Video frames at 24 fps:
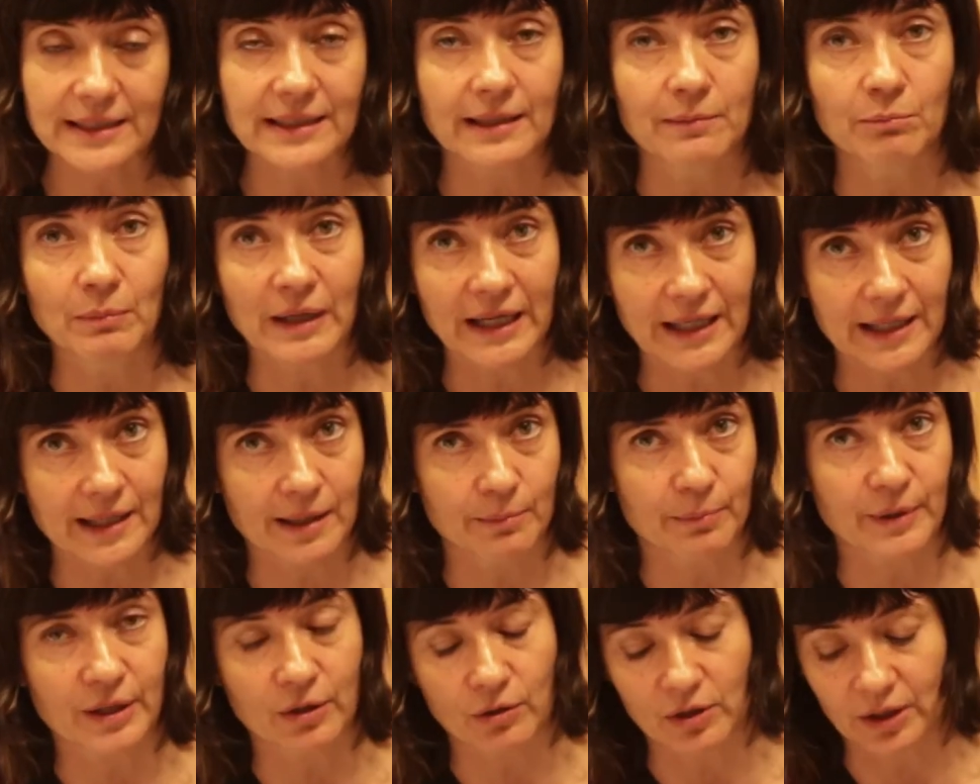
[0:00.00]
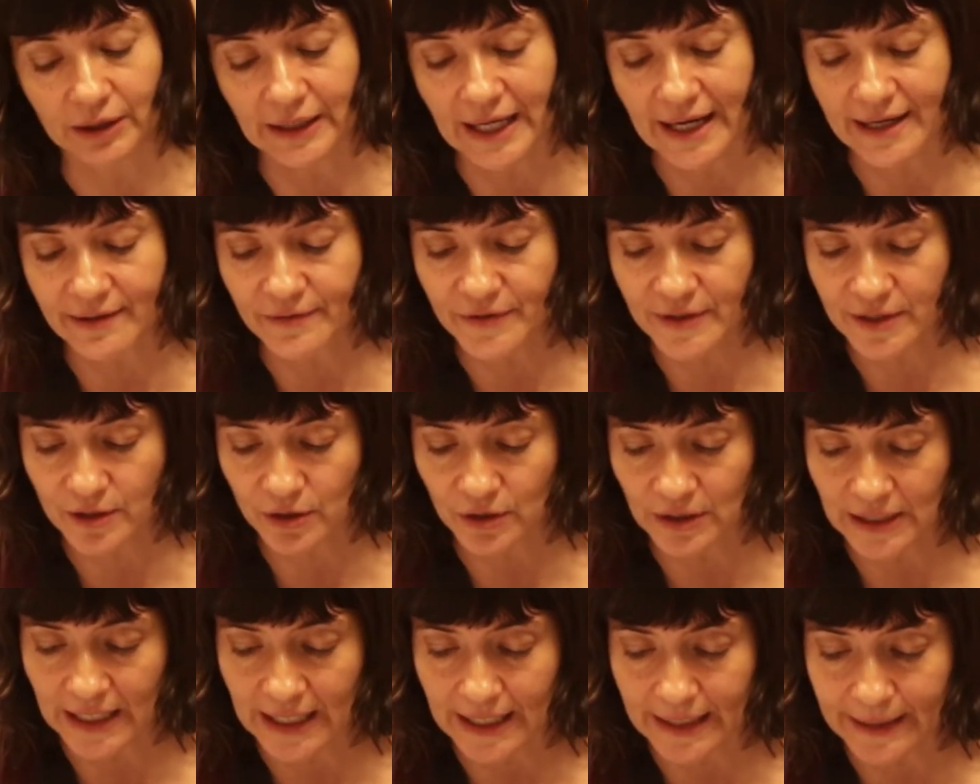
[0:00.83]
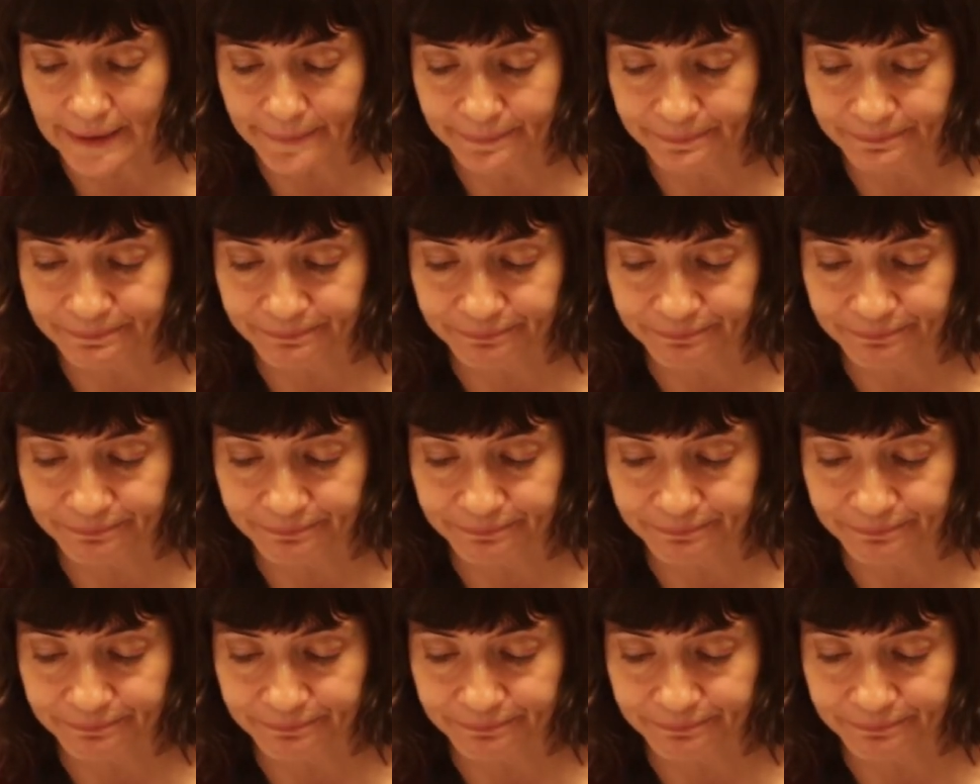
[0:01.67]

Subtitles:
that make up our lives today.